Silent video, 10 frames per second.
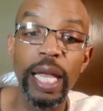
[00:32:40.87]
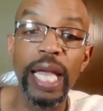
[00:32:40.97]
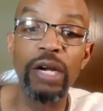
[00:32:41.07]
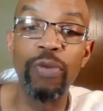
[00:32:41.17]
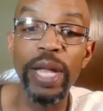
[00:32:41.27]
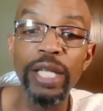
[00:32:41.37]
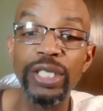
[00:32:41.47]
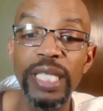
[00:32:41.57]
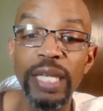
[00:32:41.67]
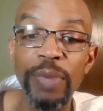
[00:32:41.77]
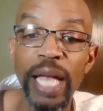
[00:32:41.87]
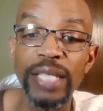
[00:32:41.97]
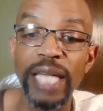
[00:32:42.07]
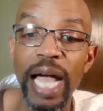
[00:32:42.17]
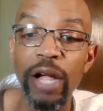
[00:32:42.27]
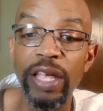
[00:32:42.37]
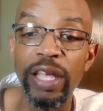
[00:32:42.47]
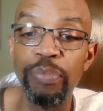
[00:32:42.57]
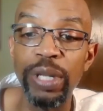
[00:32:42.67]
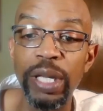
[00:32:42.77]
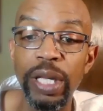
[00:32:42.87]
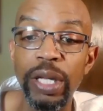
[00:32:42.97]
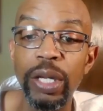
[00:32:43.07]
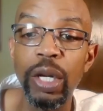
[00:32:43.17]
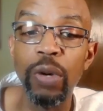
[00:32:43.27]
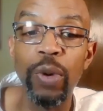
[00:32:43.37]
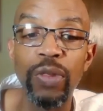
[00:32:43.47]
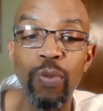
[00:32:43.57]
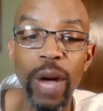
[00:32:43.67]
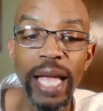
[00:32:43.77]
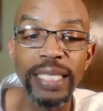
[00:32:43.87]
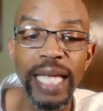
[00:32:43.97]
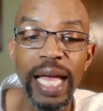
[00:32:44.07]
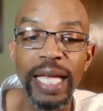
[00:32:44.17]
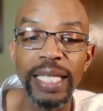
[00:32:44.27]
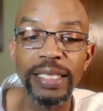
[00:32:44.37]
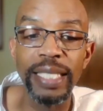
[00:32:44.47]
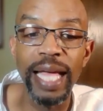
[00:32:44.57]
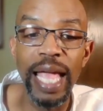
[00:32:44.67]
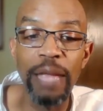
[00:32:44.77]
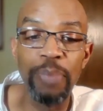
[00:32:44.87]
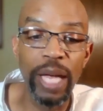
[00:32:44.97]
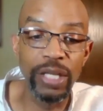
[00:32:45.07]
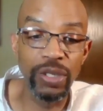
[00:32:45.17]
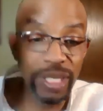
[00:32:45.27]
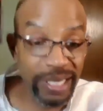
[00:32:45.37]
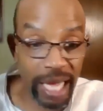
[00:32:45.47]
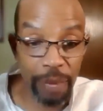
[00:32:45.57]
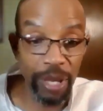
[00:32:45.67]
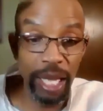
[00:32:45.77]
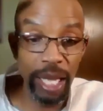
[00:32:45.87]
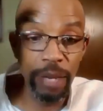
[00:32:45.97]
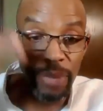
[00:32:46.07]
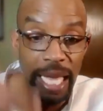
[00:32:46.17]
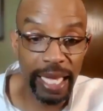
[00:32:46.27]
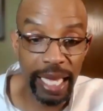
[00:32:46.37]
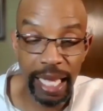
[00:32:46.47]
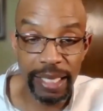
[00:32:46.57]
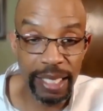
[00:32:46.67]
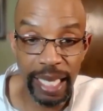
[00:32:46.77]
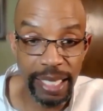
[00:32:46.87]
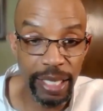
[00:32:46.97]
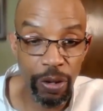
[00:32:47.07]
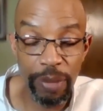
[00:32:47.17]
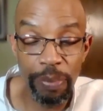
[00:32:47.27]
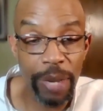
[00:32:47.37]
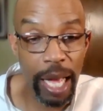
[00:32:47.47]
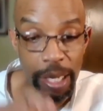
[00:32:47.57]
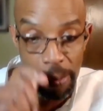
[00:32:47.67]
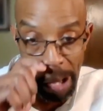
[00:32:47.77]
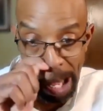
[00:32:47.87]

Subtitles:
and arranging them as a hierarchy of being with white at the apex or the top and black at the nadir or the bottom.